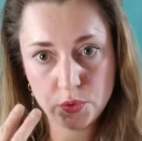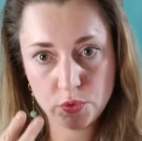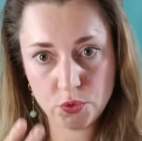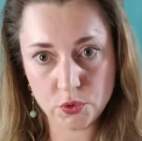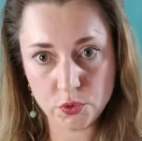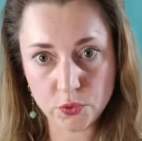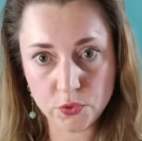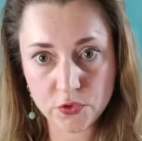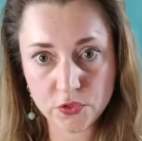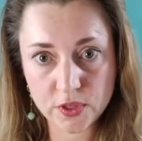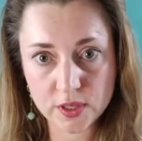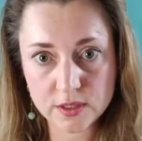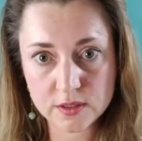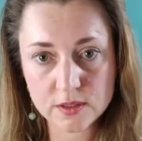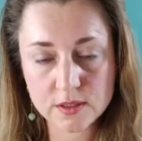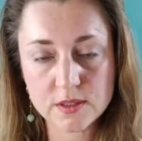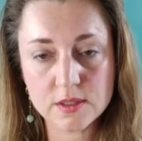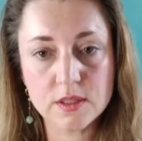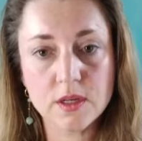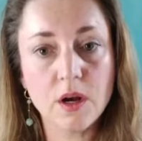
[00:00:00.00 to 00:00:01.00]
two
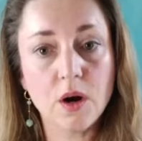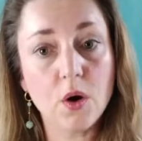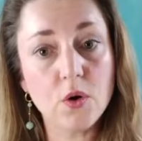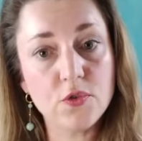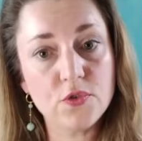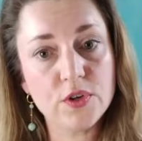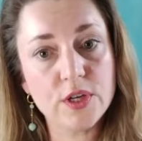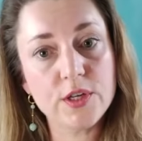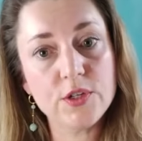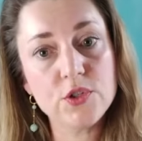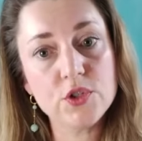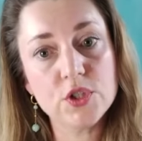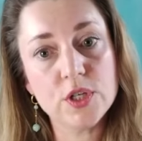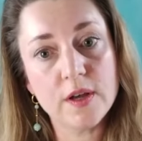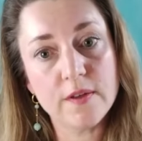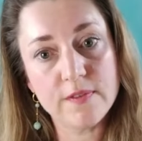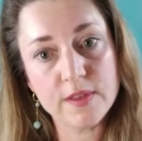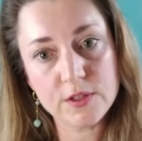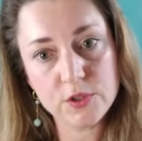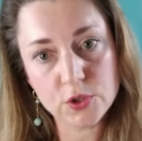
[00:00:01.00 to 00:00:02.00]
things of each
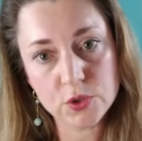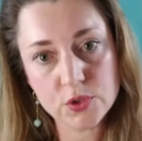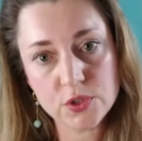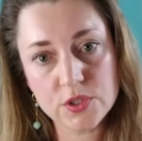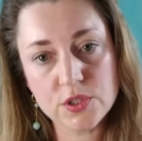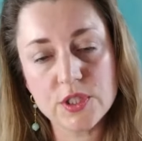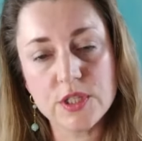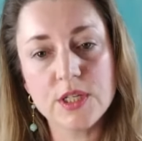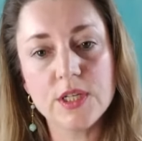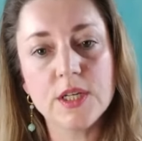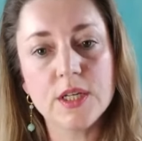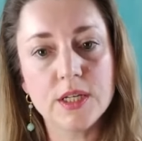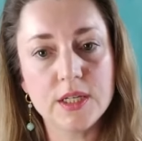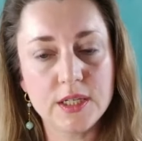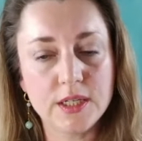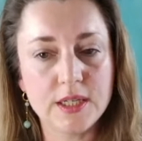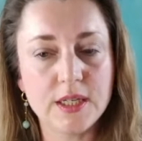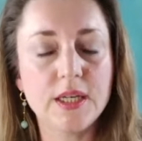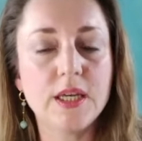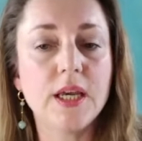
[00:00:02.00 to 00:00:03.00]
that you see,
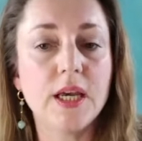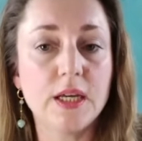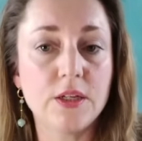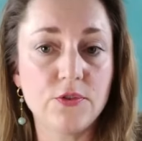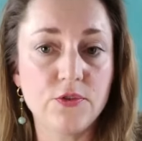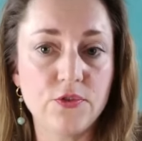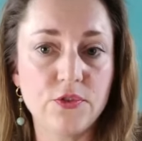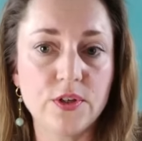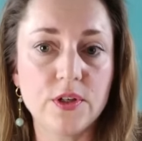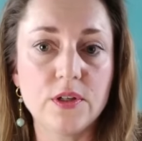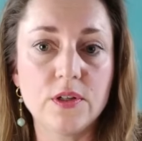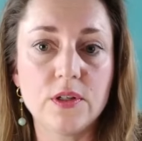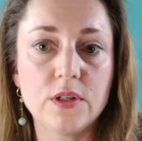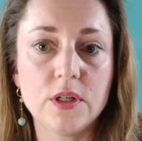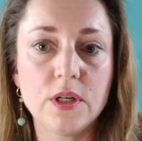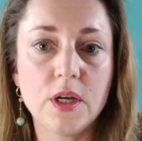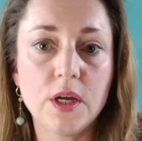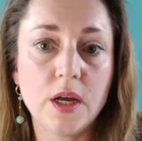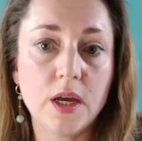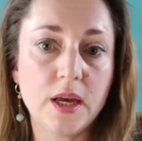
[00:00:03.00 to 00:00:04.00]
hear, and feel
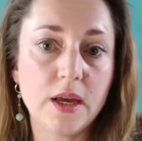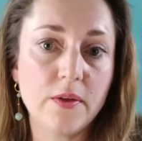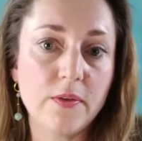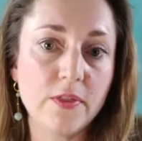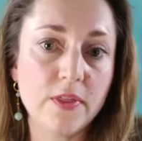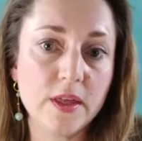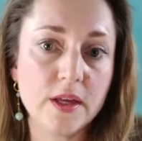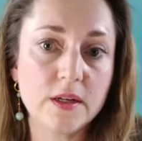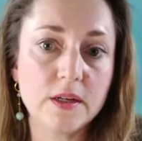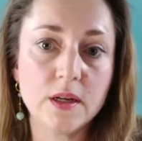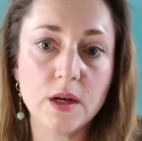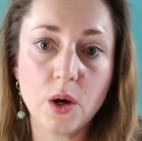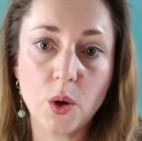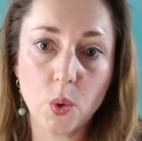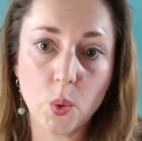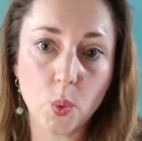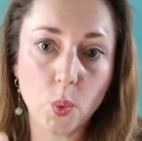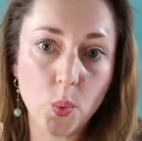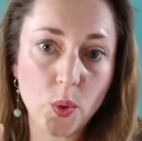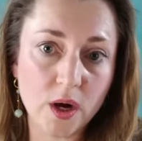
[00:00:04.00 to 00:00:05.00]
and then
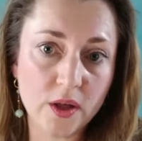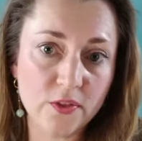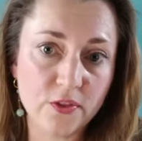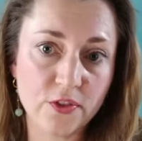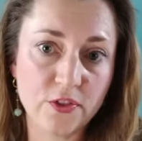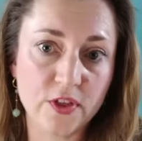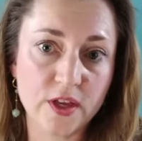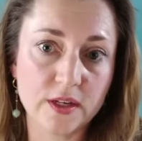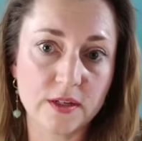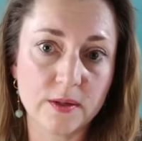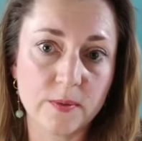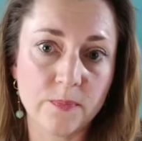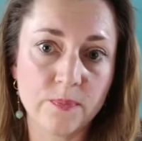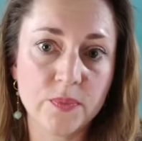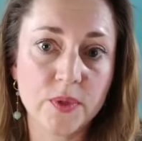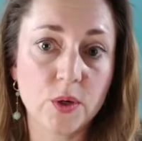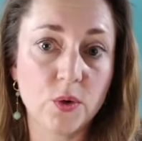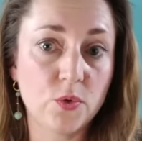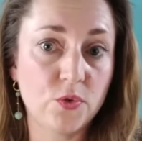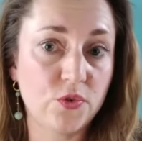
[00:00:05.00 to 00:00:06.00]
one thing
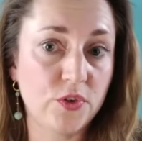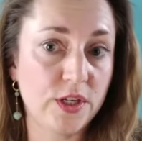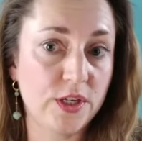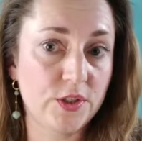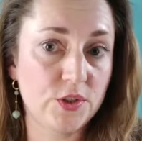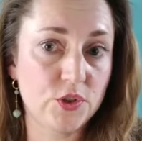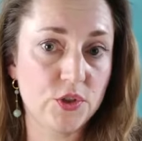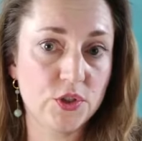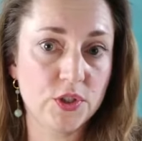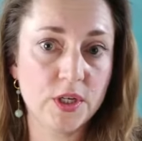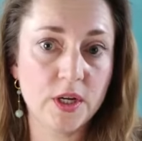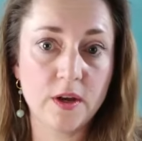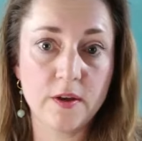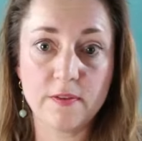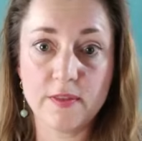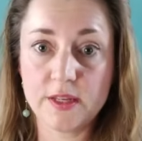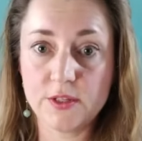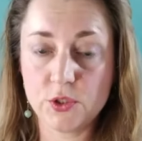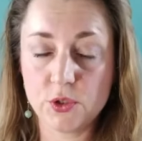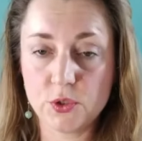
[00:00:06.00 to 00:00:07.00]
of each
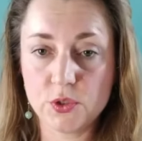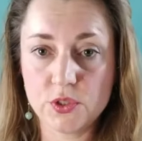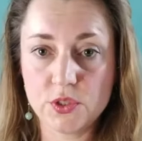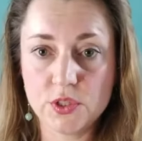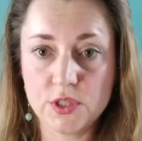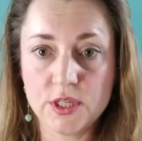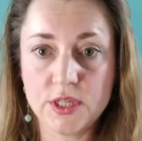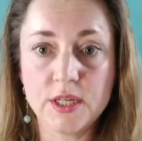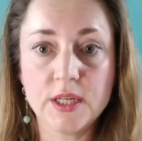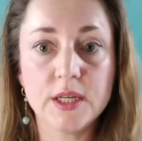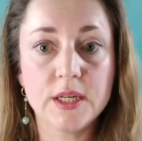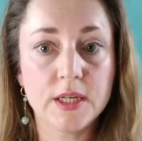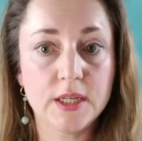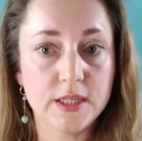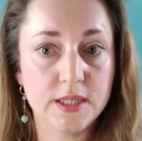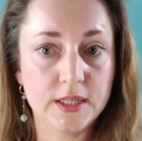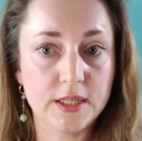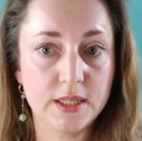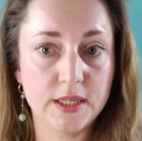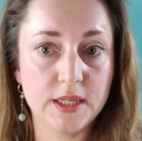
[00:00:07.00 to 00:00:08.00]
that you see,
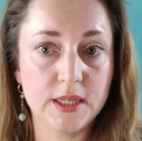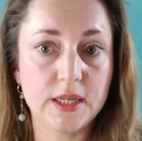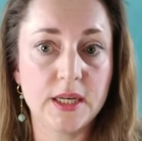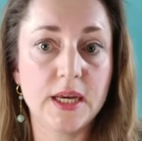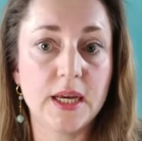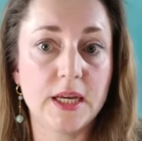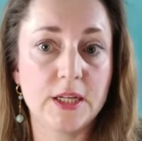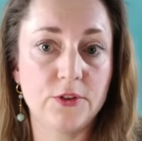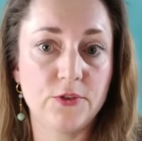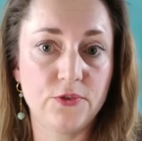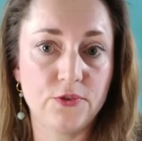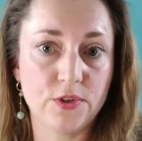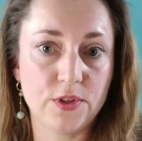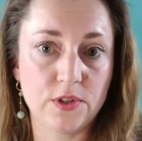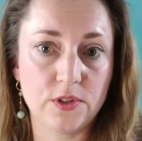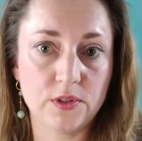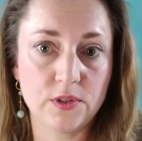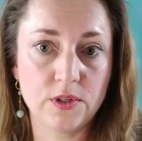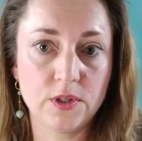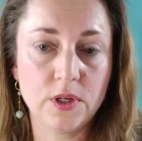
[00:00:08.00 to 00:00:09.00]
hear, and
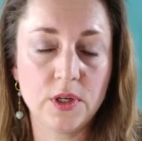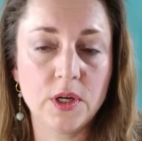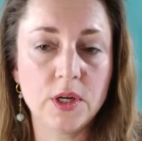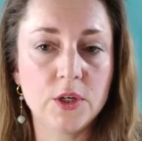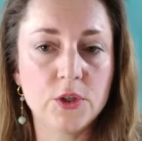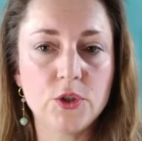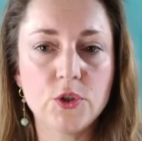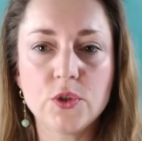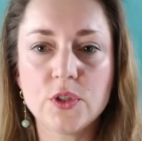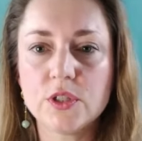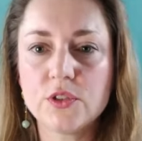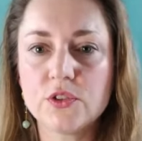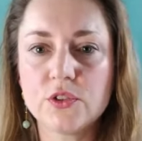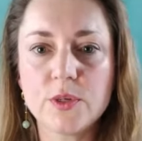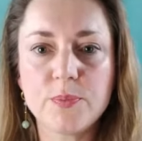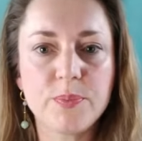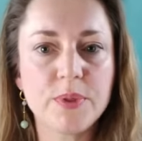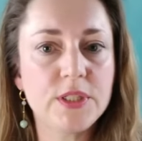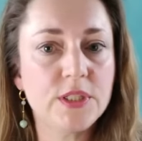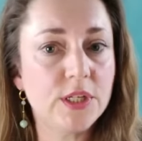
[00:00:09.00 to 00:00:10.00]
feel. You can
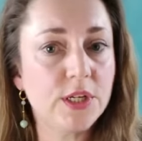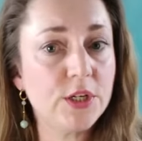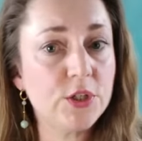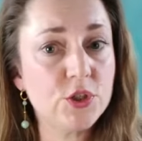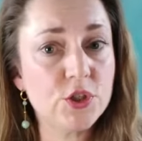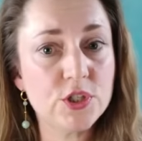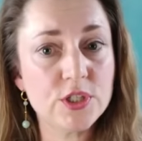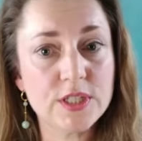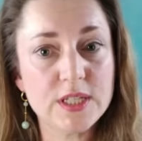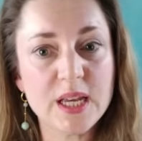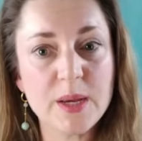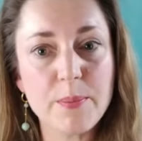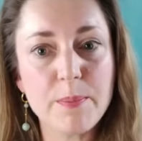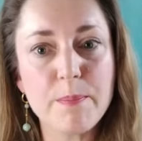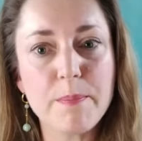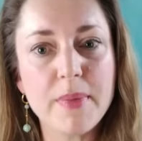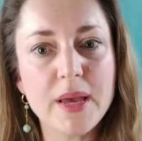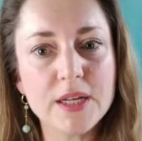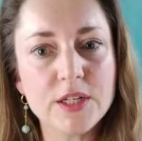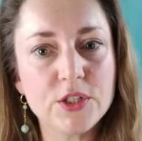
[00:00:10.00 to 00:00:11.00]
repeat each step
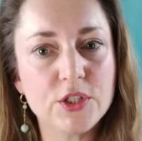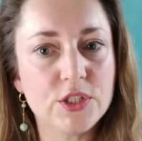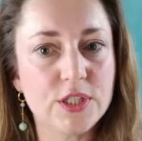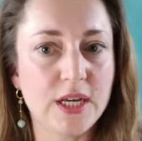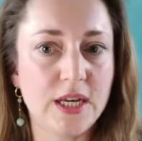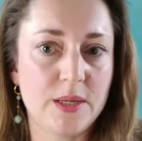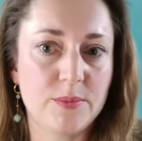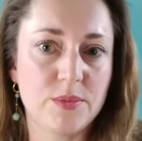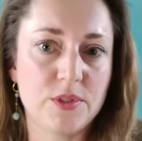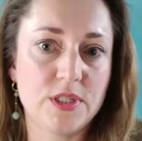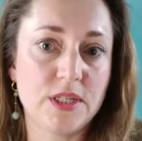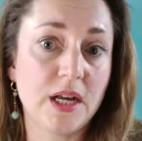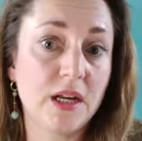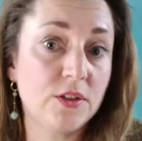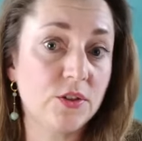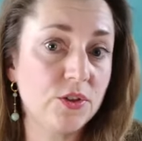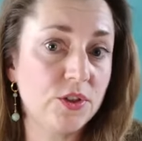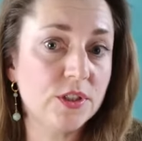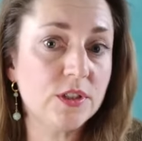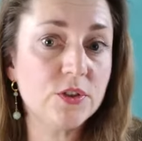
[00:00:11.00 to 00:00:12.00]
many times
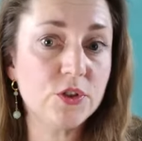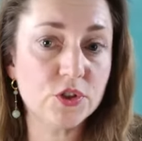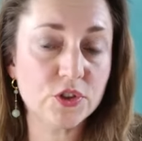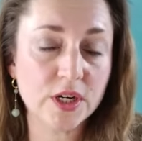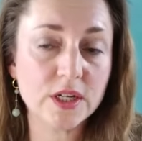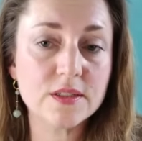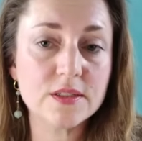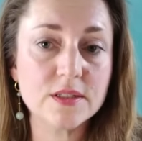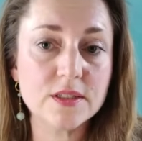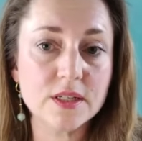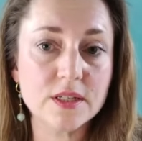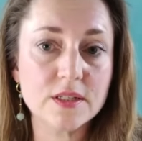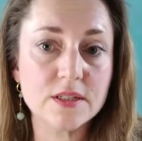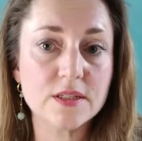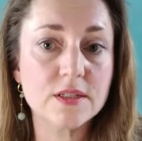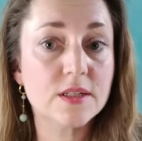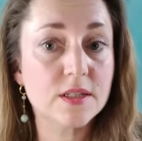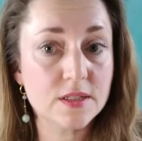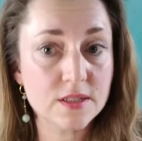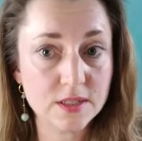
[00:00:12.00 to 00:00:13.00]
until trance
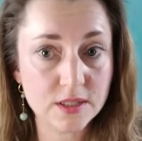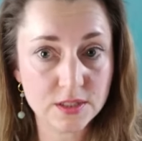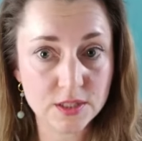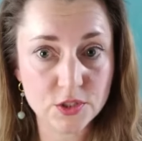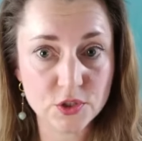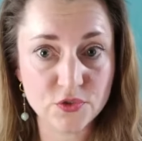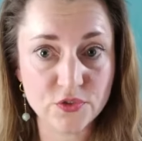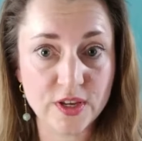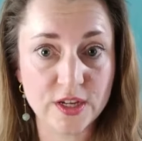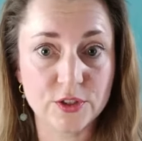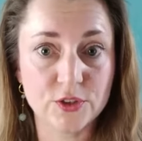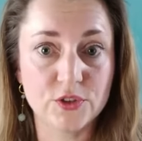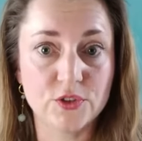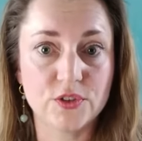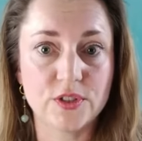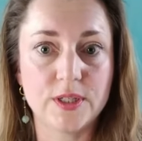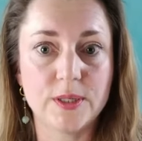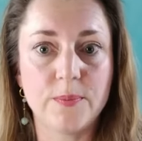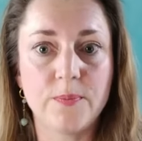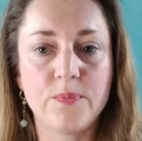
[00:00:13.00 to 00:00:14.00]
is
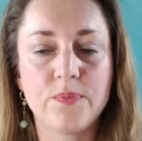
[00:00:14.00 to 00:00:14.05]
satisfactory.